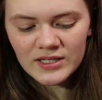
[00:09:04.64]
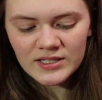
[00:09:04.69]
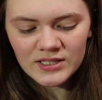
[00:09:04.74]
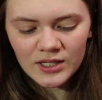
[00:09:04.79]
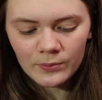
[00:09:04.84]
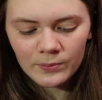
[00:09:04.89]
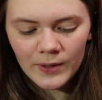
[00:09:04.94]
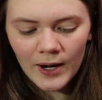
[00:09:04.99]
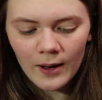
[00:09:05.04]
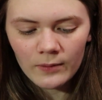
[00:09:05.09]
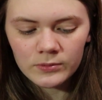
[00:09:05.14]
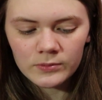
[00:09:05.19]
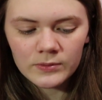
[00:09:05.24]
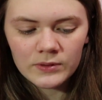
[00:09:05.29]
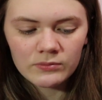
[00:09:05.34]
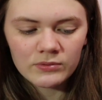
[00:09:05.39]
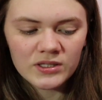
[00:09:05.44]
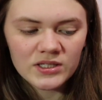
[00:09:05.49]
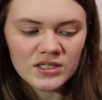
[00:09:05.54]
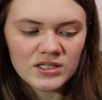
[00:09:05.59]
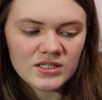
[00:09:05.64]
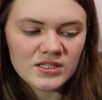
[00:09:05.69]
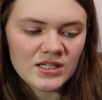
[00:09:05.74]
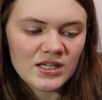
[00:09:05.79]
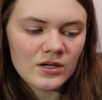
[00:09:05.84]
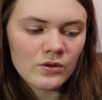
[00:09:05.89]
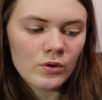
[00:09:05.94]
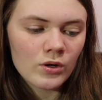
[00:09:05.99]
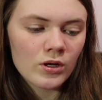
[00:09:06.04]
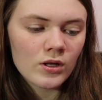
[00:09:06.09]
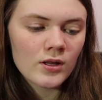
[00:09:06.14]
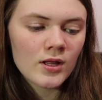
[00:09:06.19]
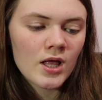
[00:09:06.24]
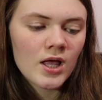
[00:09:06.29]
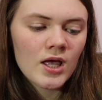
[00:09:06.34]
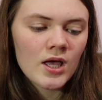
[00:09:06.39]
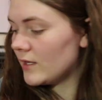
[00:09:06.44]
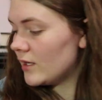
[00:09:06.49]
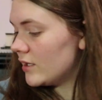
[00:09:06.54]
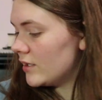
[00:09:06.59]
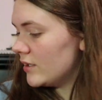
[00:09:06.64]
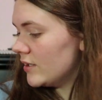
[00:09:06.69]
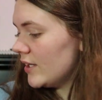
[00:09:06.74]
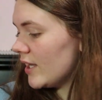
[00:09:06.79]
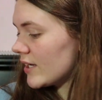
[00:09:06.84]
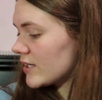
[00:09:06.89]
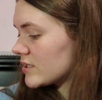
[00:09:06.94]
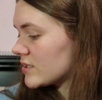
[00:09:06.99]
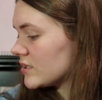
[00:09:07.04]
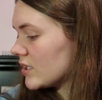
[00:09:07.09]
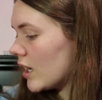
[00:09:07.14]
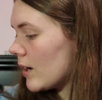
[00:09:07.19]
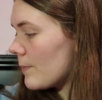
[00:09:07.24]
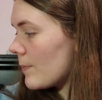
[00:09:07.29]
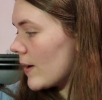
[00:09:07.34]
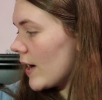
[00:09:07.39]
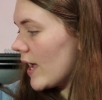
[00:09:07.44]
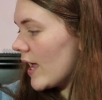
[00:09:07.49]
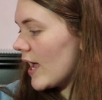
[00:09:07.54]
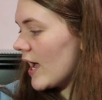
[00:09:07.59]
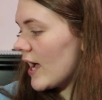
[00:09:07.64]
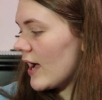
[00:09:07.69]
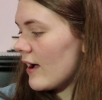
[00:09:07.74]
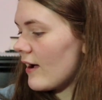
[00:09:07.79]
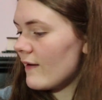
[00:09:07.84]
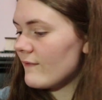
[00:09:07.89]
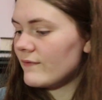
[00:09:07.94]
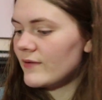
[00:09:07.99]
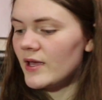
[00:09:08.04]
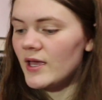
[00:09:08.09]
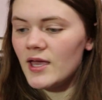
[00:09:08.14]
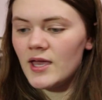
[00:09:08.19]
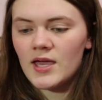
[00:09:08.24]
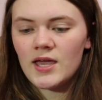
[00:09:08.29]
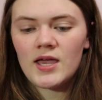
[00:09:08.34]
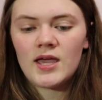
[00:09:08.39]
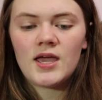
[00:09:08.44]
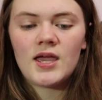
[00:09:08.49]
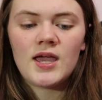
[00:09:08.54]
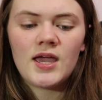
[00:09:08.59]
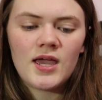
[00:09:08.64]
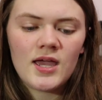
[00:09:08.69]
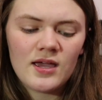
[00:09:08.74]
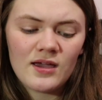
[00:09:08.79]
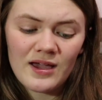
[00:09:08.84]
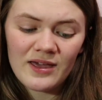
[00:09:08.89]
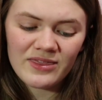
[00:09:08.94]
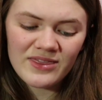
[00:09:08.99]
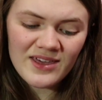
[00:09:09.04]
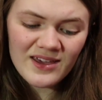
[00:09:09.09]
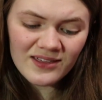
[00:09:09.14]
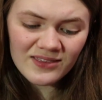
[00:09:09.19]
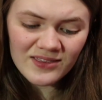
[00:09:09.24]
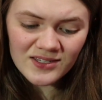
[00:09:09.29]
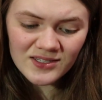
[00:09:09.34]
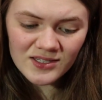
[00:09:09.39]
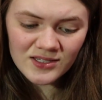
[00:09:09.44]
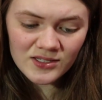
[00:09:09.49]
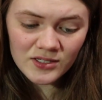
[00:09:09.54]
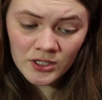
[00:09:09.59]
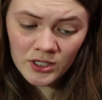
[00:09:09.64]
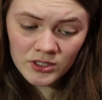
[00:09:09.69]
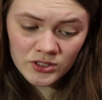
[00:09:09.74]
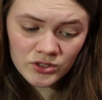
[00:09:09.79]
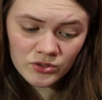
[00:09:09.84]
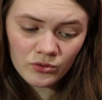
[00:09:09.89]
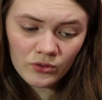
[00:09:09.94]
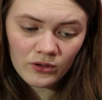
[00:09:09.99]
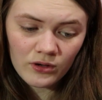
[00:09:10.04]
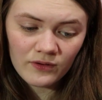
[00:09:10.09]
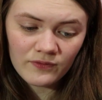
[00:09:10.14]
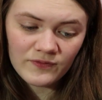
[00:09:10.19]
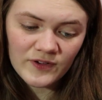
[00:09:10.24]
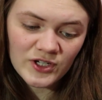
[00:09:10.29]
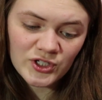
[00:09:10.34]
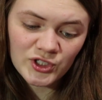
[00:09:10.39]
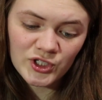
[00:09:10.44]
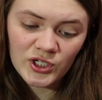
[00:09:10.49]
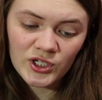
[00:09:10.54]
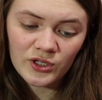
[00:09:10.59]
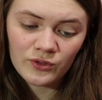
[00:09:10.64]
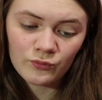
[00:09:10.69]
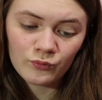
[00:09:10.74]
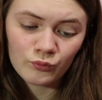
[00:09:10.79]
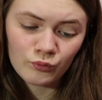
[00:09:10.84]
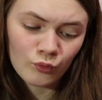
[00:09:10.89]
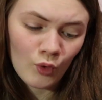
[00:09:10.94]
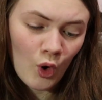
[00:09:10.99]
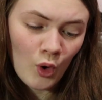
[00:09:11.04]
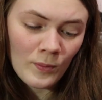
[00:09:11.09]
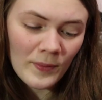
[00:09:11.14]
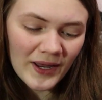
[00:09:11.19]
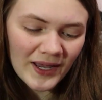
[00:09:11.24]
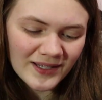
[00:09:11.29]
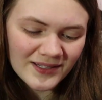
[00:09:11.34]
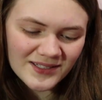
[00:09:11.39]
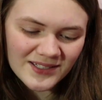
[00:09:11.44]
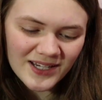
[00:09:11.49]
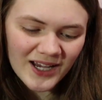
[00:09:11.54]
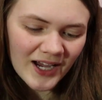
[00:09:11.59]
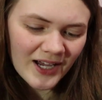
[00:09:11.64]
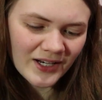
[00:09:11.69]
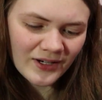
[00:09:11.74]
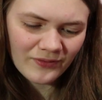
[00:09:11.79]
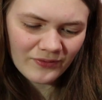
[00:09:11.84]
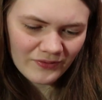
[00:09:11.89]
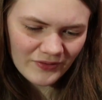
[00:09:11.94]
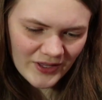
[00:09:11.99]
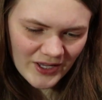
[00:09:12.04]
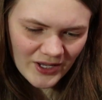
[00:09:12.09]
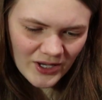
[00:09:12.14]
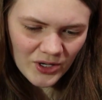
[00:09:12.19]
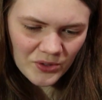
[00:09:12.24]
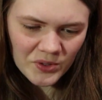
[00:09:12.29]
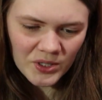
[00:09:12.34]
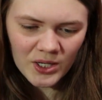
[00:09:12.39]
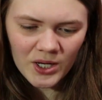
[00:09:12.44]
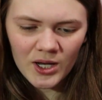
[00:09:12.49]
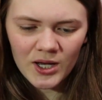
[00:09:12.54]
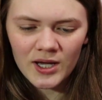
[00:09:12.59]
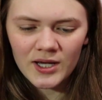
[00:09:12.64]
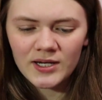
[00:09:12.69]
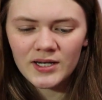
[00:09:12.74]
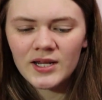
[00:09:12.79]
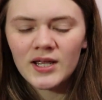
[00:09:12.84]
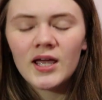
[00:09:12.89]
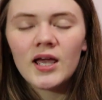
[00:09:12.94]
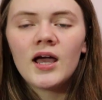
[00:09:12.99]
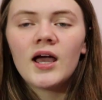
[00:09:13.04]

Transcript: this, I'll probably read the sequel. Next up, I have I think this is a historical fiction romance kind of thing going on.